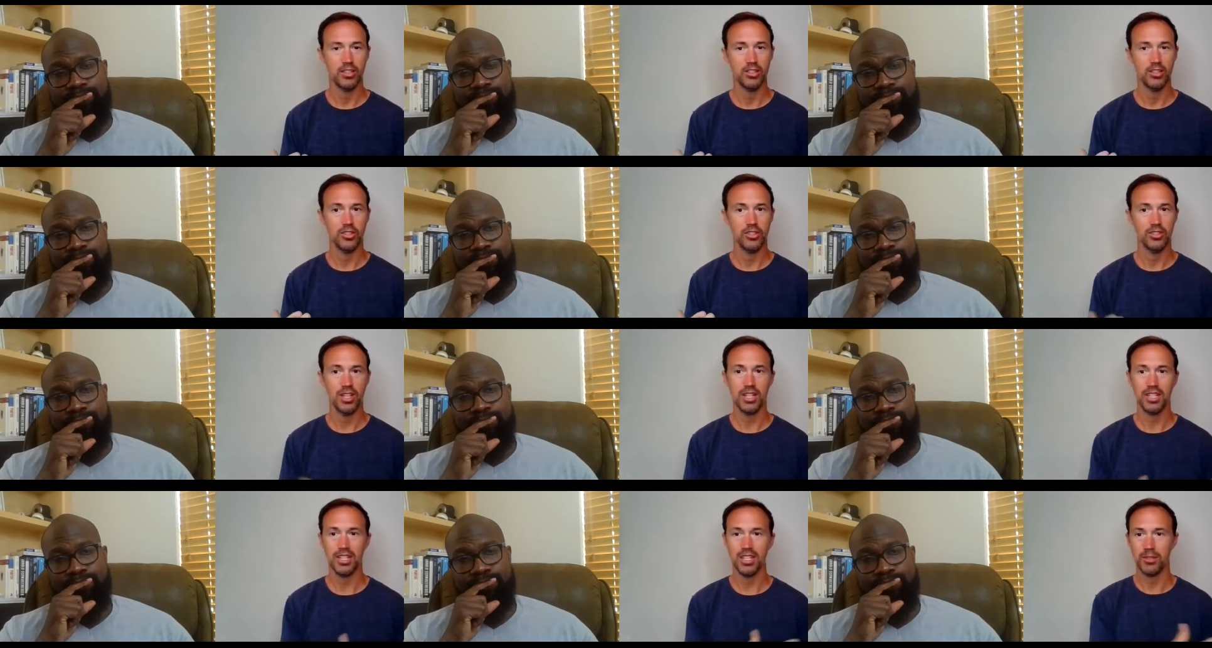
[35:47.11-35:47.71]
Speaker 1: you're
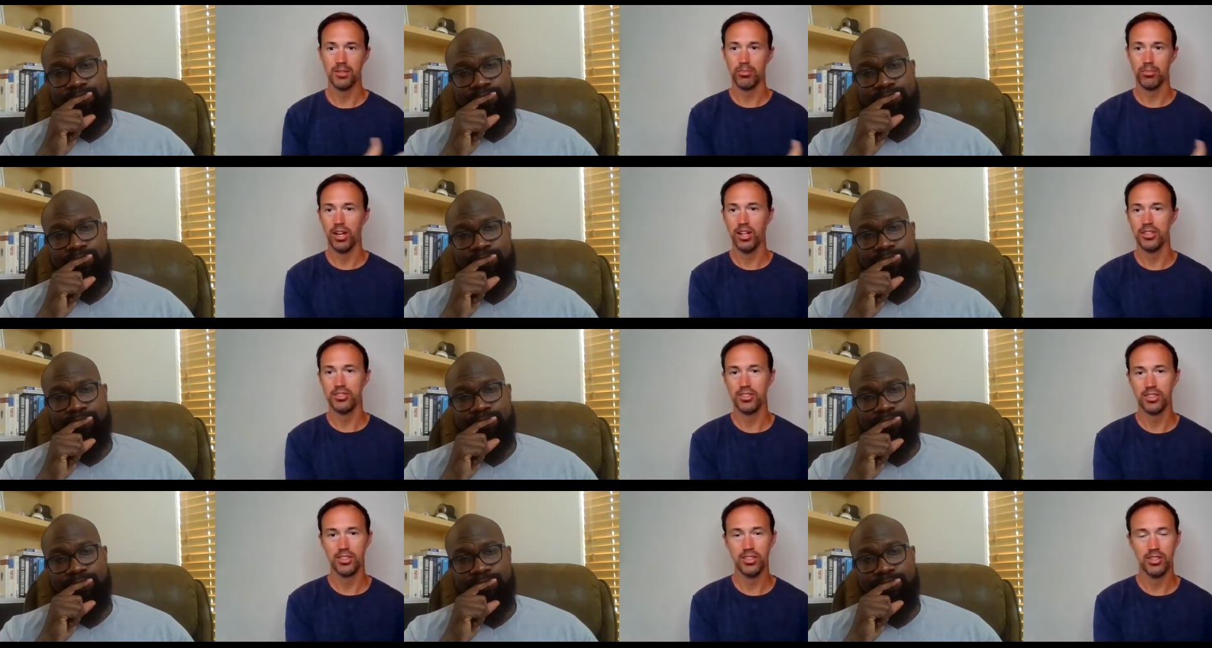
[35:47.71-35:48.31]
not getting
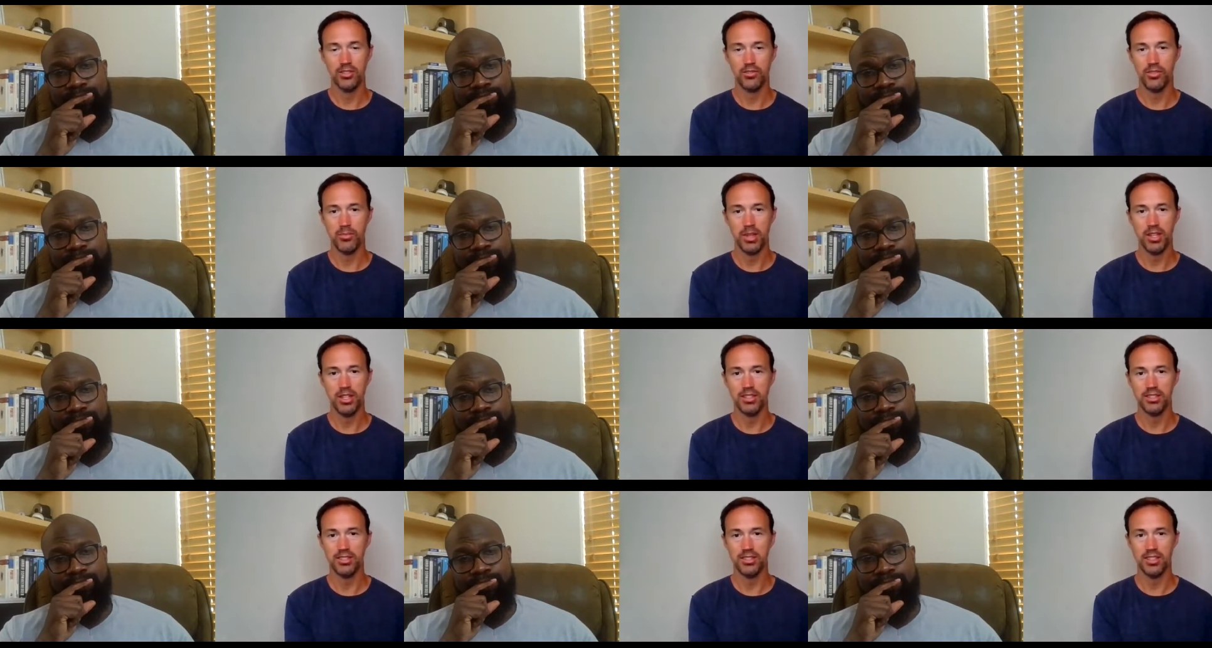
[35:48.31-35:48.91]
prosecuted from the
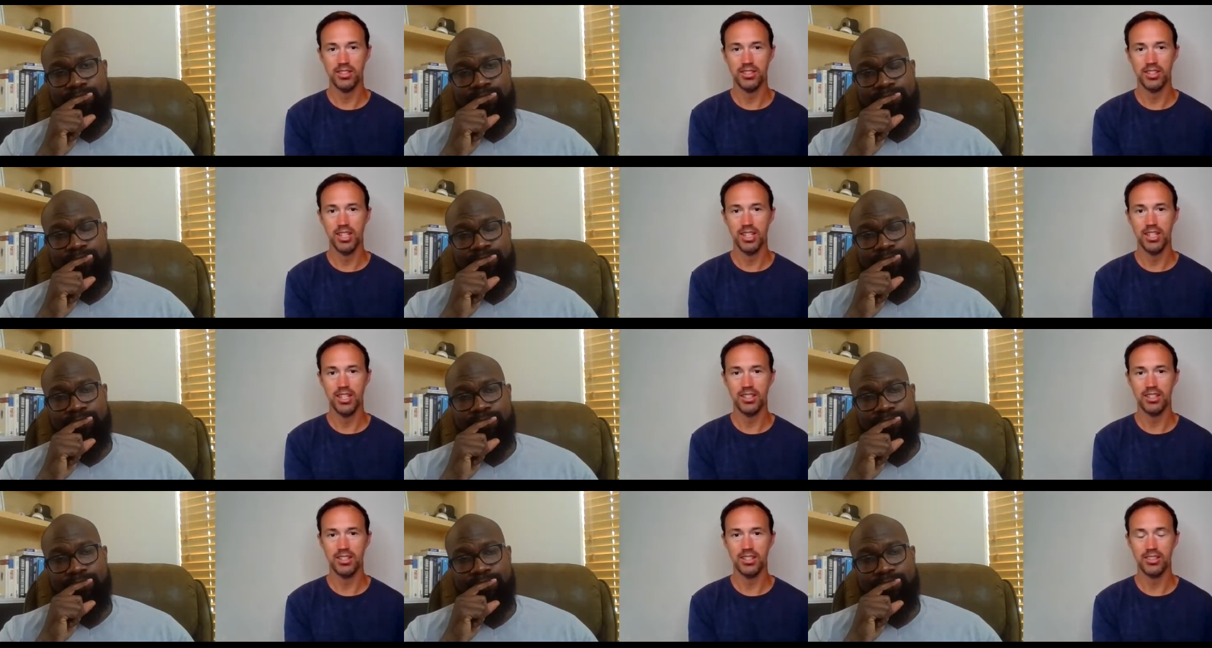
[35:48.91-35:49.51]
innocent
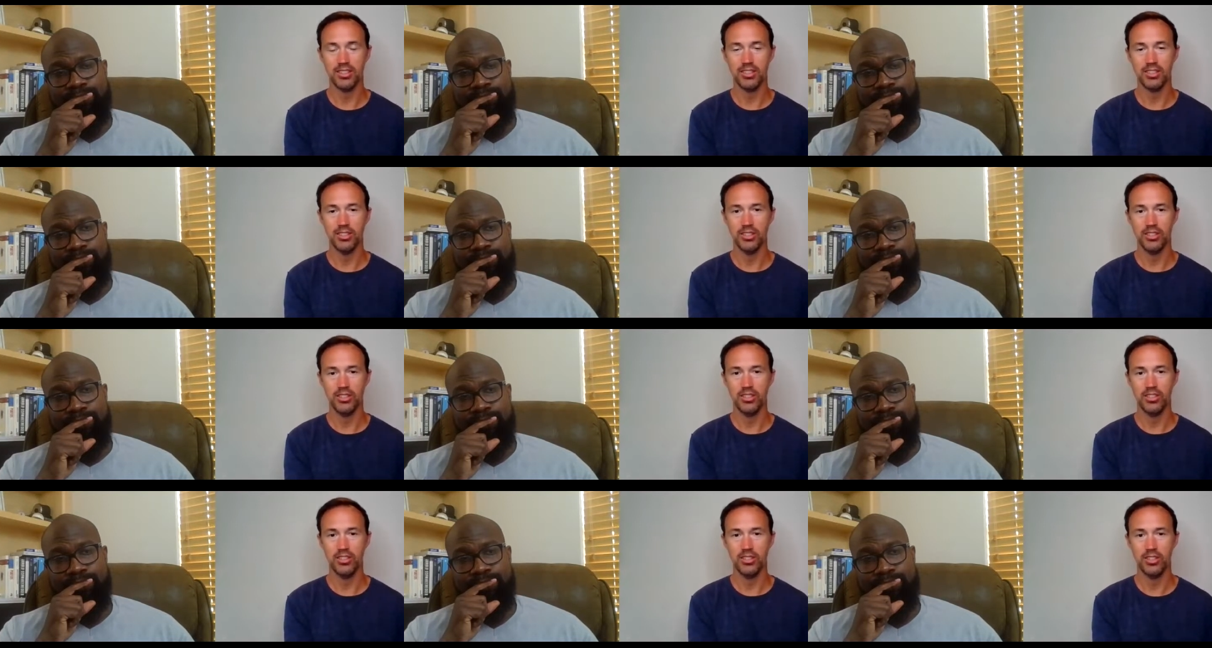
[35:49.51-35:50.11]
intent
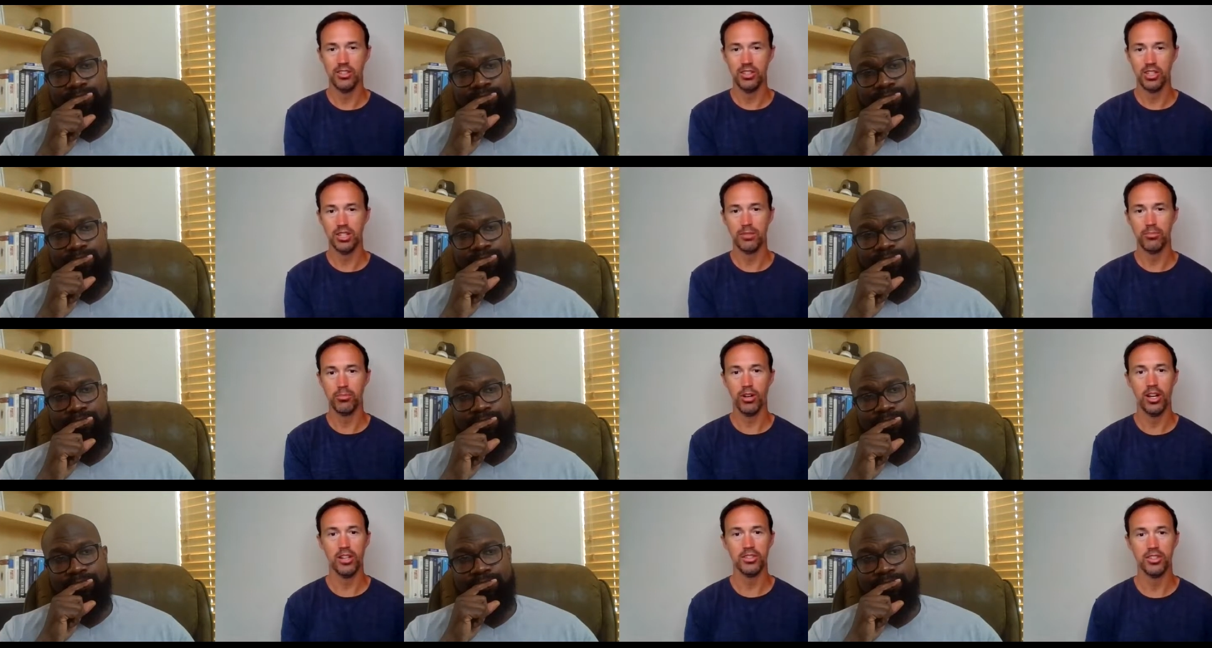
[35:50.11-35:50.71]
you're getting
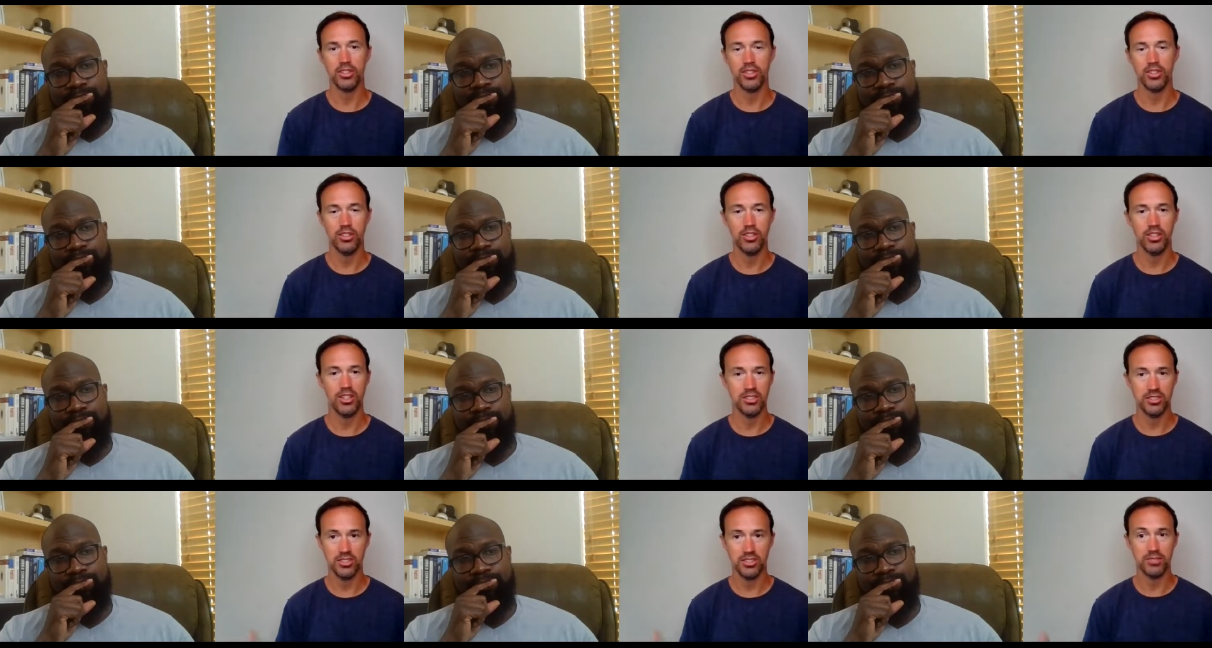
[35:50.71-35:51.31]

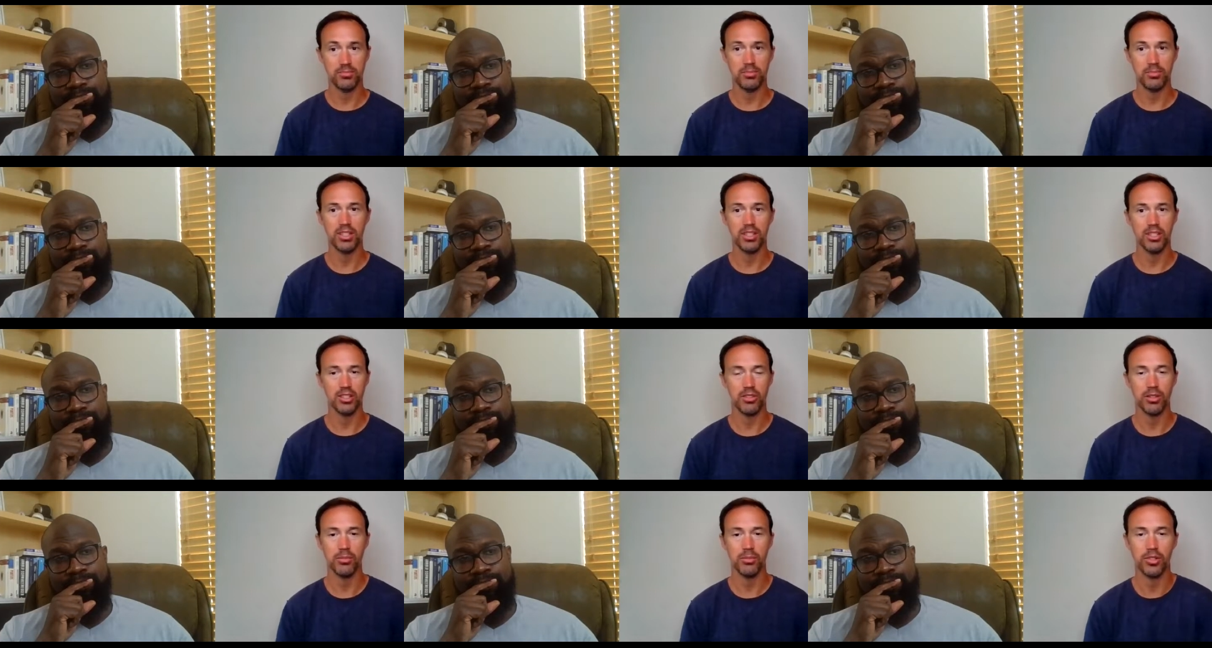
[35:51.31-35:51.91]
prosecuted as just being
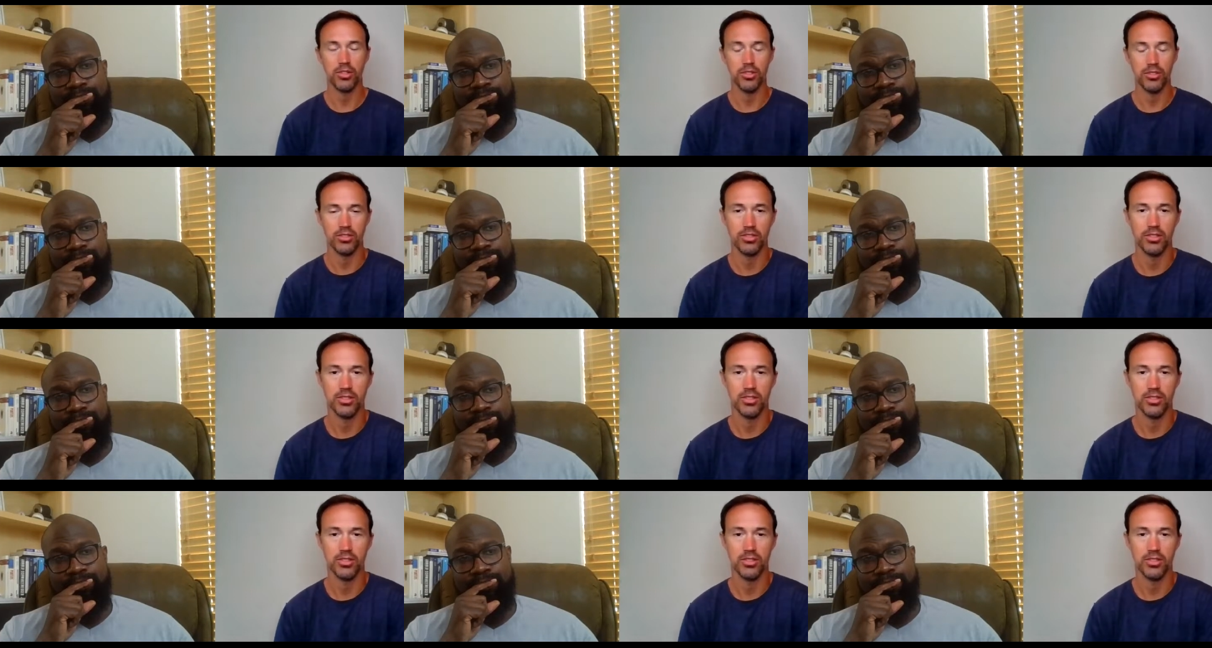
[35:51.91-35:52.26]
a criminal